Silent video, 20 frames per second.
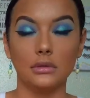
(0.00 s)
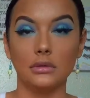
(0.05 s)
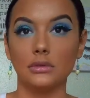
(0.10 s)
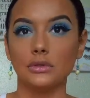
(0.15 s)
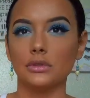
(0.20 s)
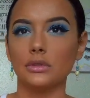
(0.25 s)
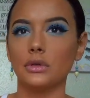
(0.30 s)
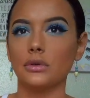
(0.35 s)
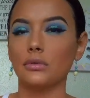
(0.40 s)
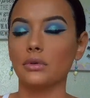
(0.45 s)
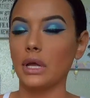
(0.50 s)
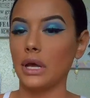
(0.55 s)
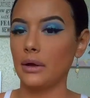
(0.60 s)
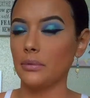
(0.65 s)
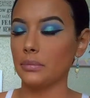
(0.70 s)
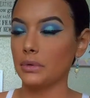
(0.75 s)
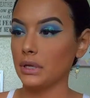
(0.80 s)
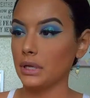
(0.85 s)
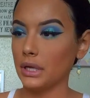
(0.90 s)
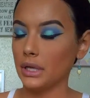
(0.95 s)
So now I'm
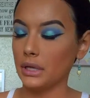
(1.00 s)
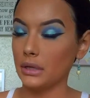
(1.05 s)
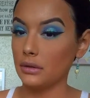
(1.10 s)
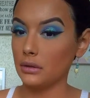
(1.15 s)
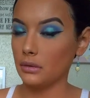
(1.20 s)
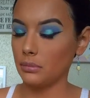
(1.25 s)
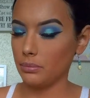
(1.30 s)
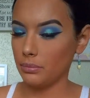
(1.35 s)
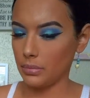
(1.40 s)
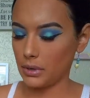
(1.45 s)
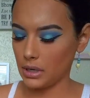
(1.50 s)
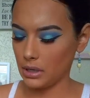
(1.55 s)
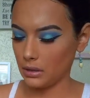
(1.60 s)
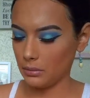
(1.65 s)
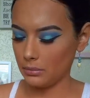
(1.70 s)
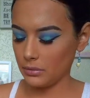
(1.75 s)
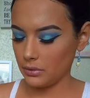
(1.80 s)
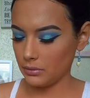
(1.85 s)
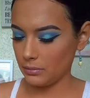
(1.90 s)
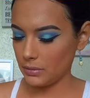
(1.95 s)
gonna hit the
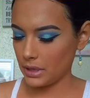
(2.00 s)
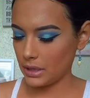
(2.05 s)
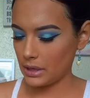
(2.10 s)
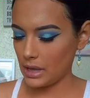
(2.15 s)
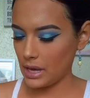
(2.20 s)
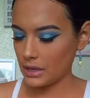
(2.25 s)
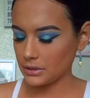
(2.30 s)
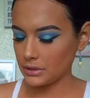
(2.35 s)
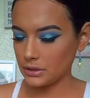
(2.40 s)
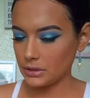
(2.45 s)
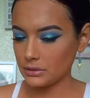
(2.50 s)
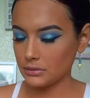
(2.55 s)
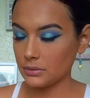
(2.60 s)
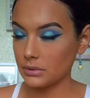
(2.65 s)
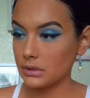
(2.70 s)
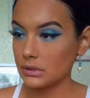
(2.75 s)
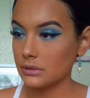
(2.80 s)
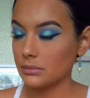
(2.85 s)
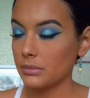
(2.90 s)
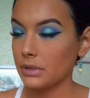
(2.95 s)
bottom of my lashes with
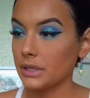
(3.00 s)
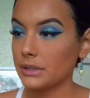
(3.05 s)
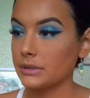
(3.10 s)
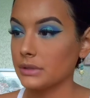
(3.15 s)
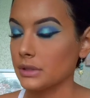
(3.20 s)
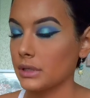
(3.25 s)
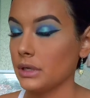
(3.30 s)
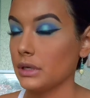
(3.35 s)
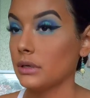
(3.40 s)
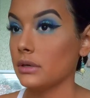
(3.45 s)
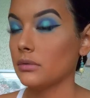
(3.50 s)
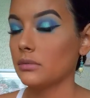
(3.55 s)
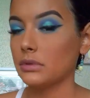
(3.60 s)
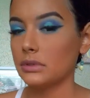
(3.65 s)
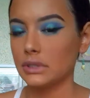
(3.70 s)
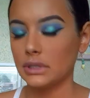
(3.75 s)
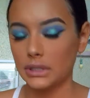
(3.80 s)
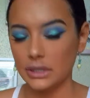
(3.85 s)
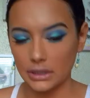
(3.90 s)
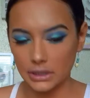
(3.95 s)
some mascara
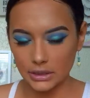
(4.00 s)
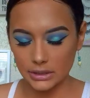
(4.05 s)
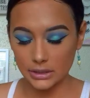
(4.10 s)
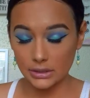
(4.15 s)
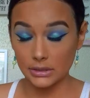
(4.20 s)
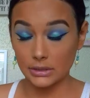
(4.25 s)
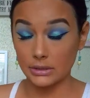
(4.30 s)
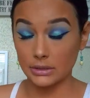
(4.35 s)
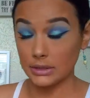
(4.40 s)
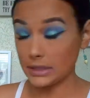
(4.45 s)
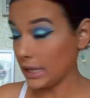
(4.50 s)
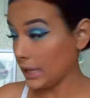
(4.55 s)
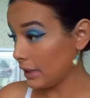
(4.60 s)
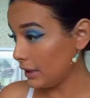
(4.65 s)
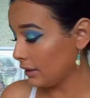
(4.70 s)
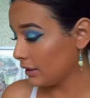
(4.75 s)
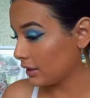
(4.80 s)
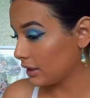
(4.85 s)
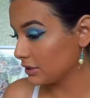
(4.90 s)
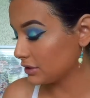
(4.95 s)
once I get this
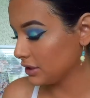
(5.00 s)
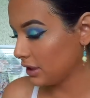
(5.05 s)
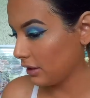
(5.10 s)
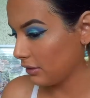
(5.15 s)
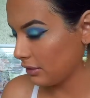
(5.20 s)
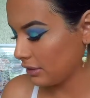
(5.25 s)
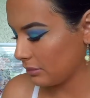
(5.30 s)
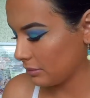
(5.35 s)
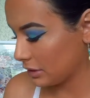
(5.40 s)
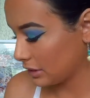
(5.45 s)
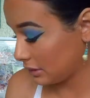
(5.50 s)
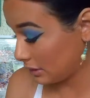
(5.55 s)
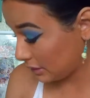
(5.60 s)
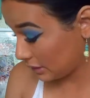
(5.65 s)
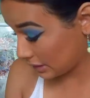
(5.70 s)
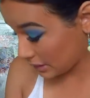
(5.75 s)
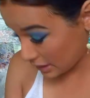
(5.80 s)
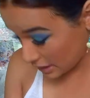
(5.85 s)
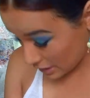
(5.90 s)
dang eyeshadow out of my eye.